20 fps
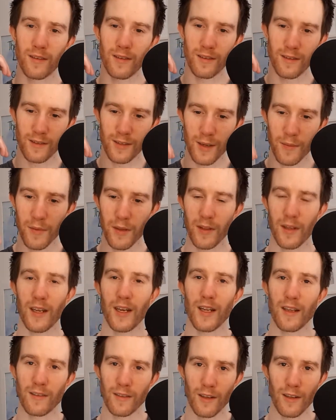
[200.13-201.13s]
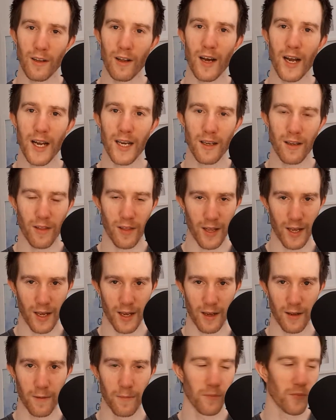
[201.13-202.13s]
something that is aligned
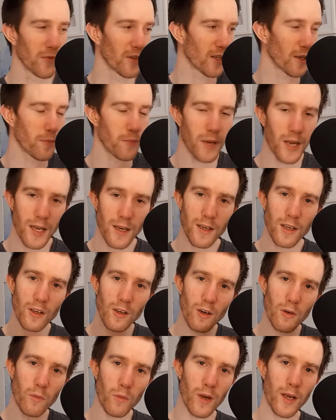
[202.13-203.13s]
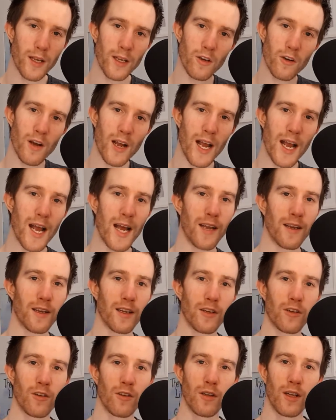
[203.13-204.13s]
there, depending on where you're at
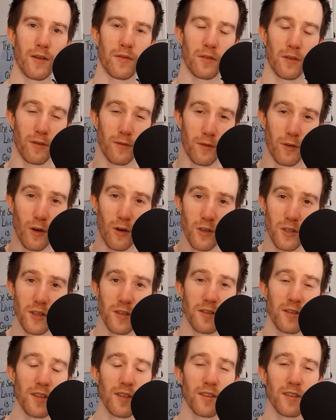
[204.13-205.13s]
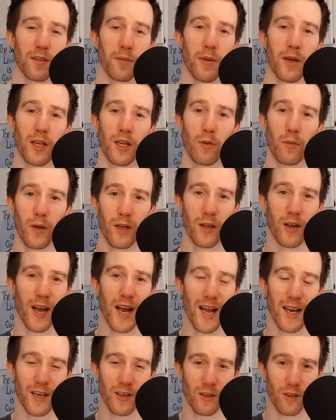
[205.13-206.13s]
in your level of consciousness, depending on where you're
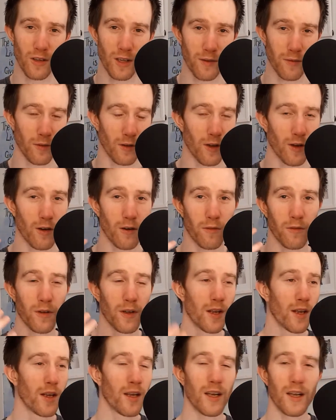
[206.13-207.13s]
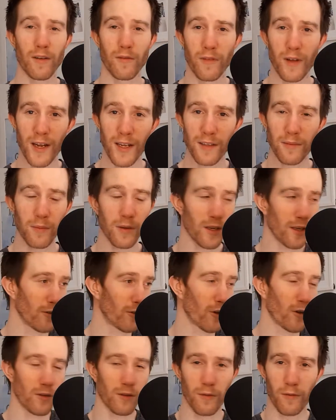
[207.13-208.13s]
at in your level of advancement in
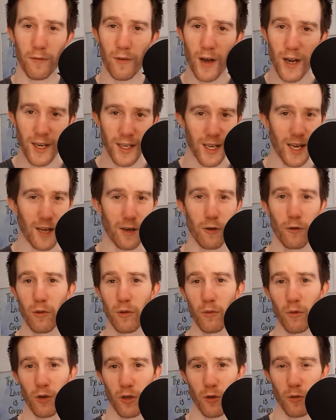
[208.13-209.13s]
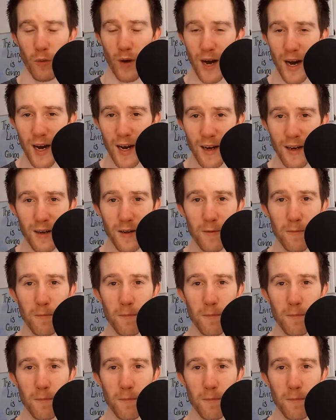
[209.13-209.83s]
terms of finding out who and what you are.